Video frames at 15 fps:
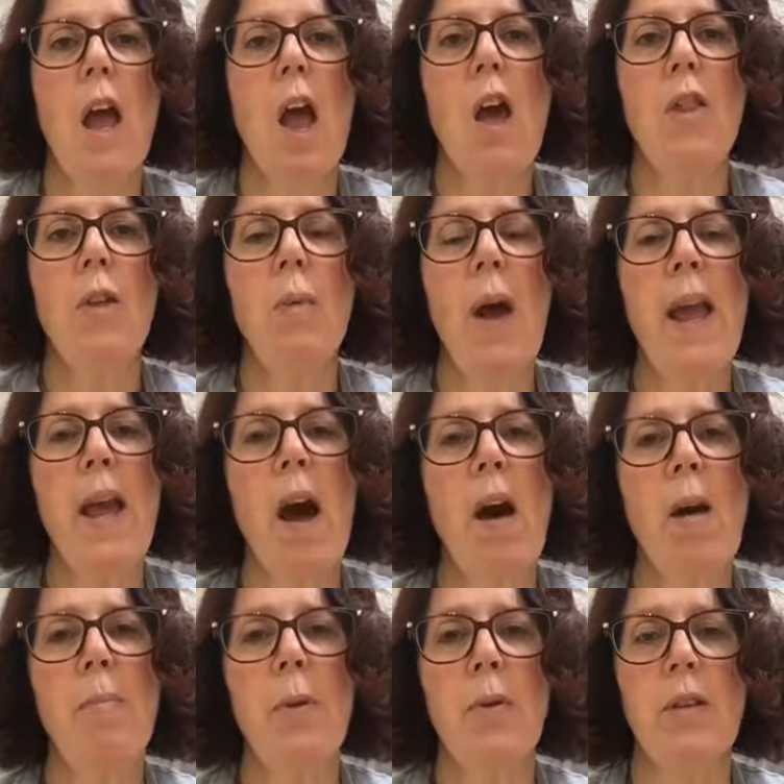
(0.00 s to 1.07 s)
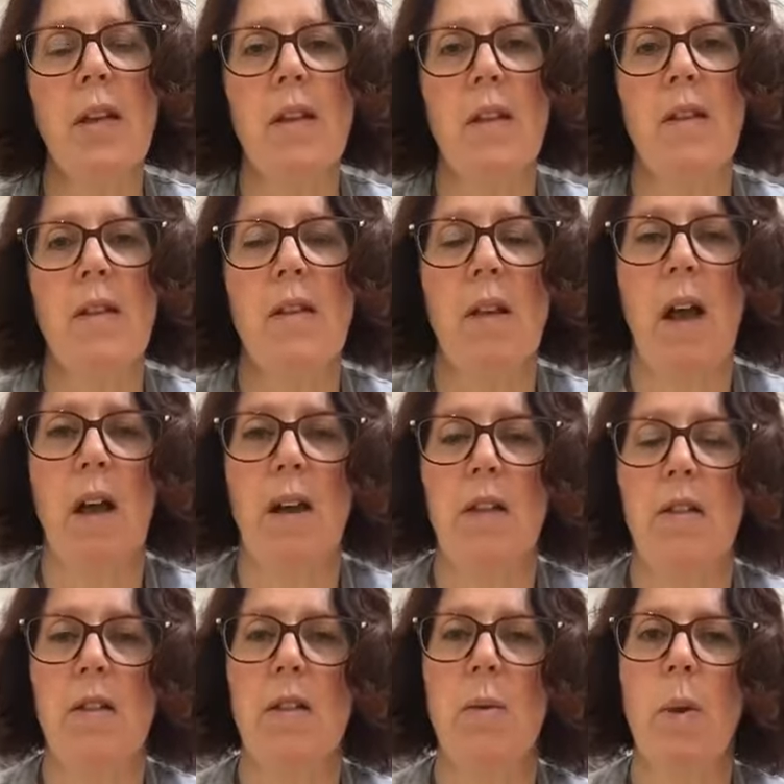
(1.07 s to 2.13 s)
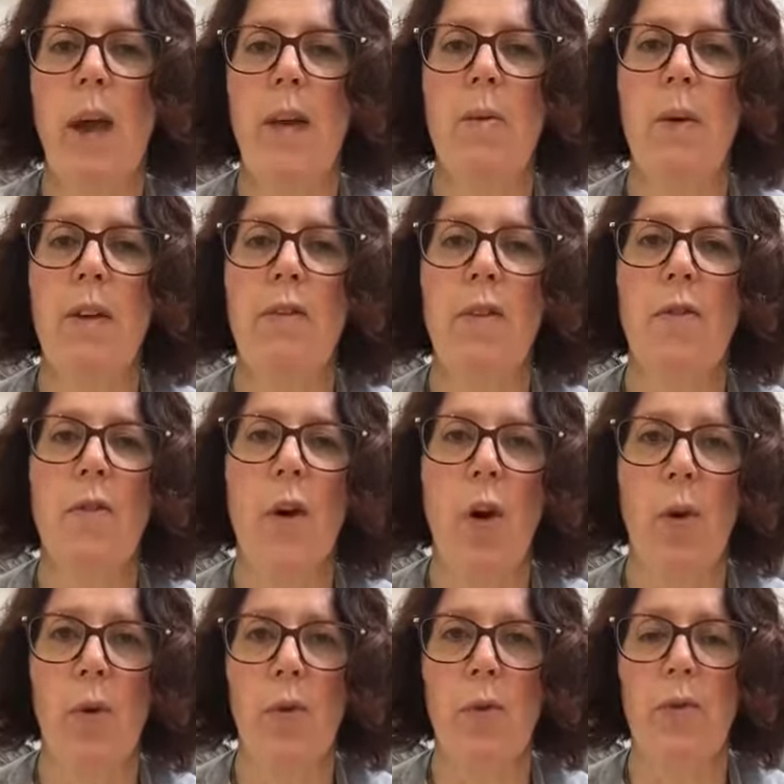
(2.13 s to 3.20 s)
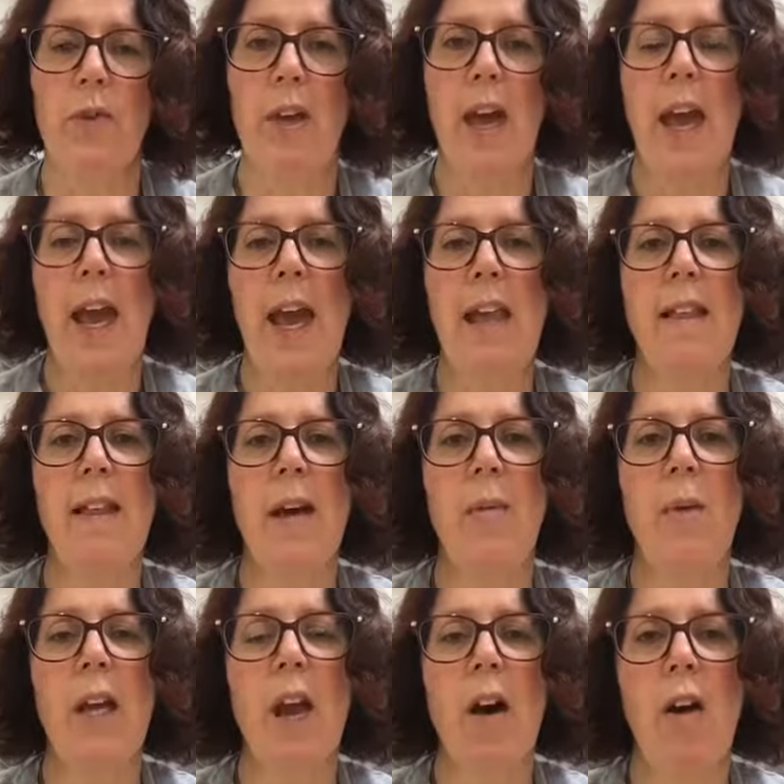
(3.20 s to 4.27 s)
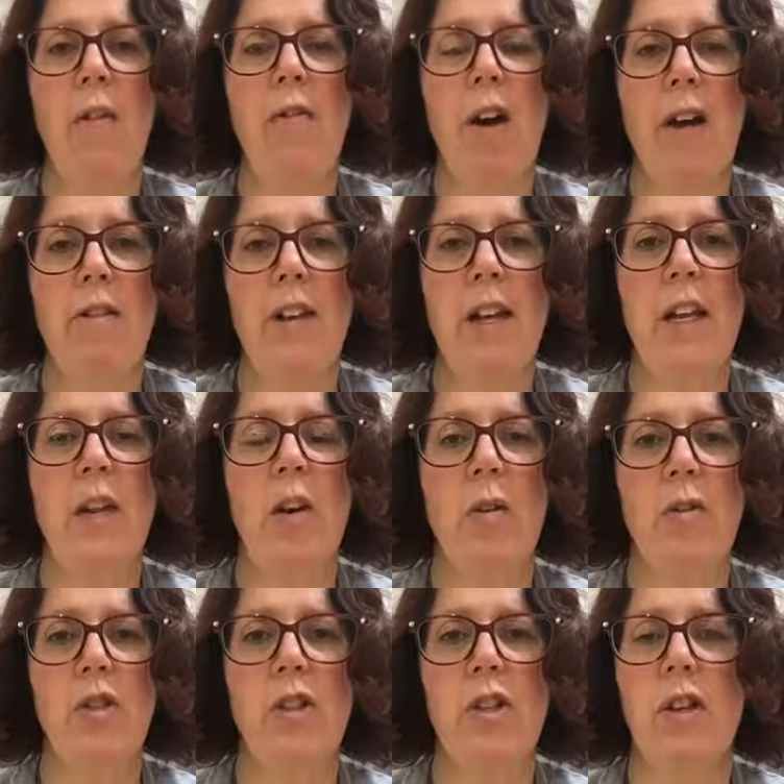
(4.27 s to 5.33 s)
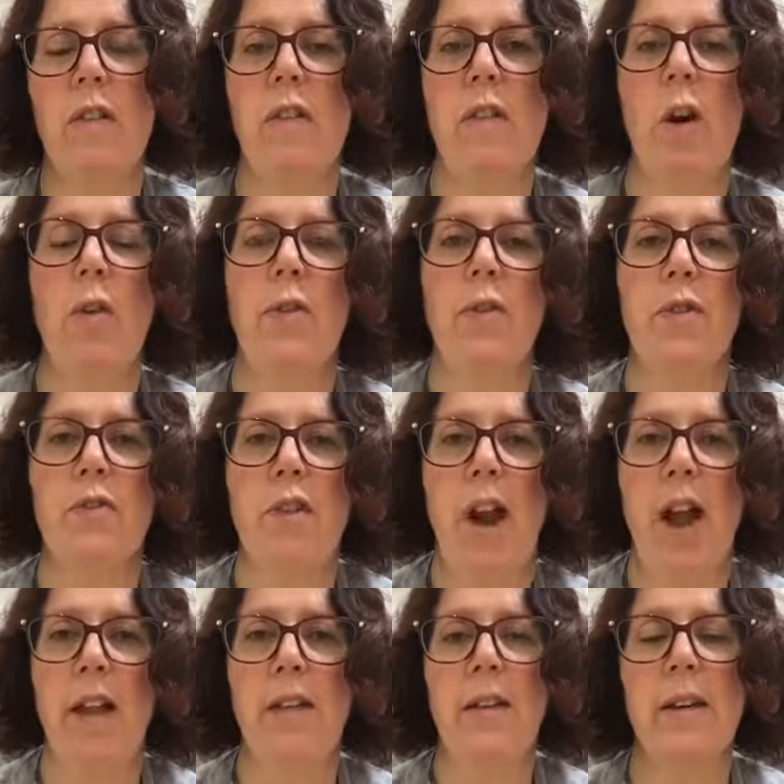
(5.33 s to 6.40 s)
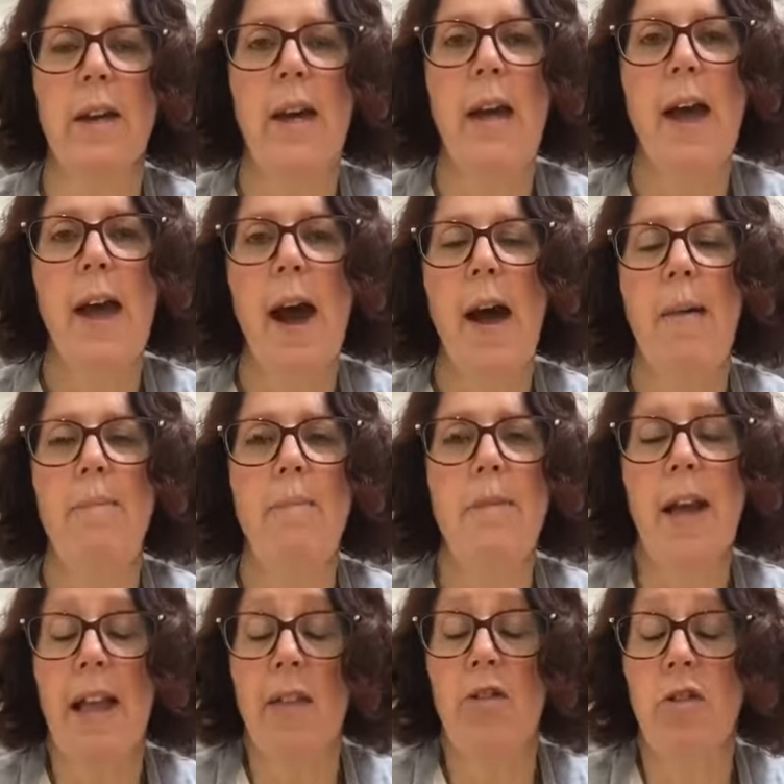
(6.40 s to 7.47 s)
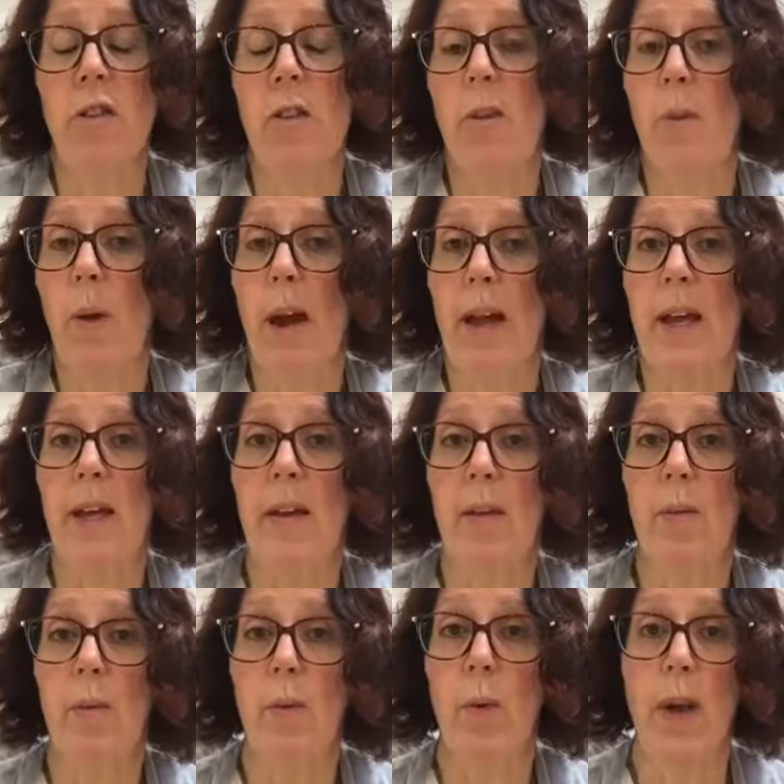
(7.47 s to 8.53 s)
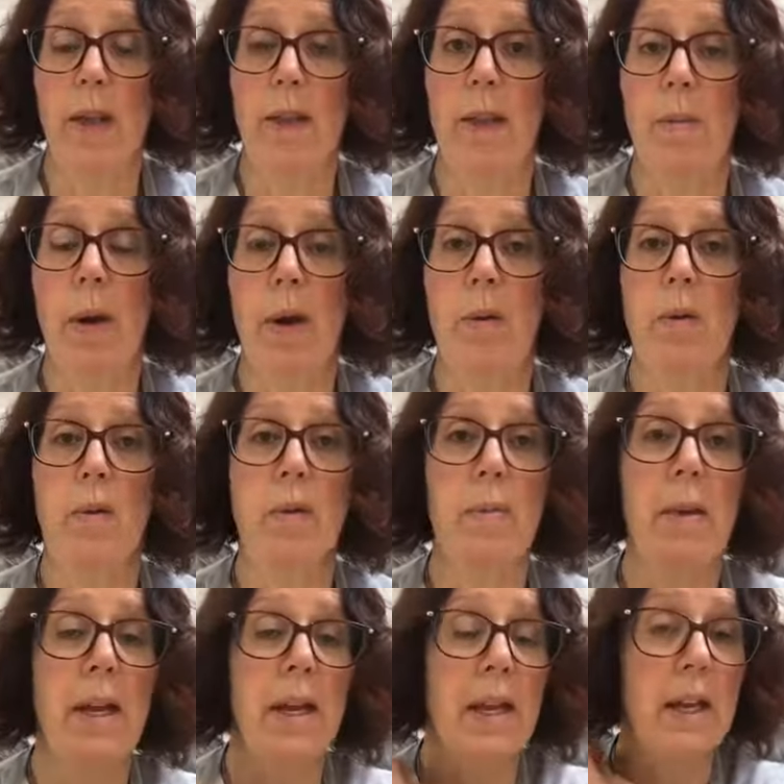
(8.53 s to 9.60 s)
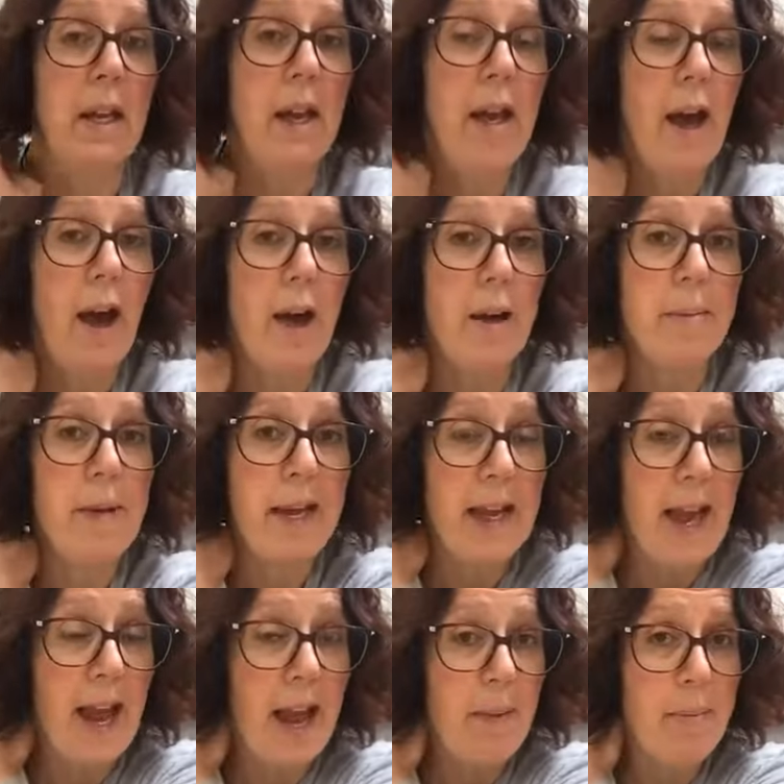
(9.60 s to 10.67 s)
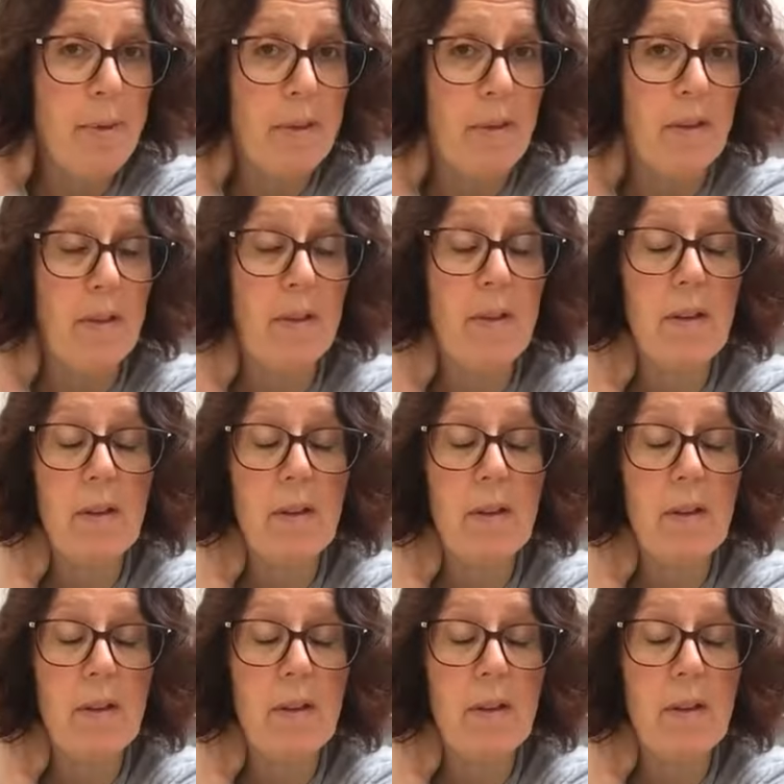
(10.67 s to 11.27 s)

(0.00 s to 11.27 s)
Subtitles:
The way our bodies are designed and the way we've evolved is that we are very conscious of threat. That's just the way we're supposed to be, and it happens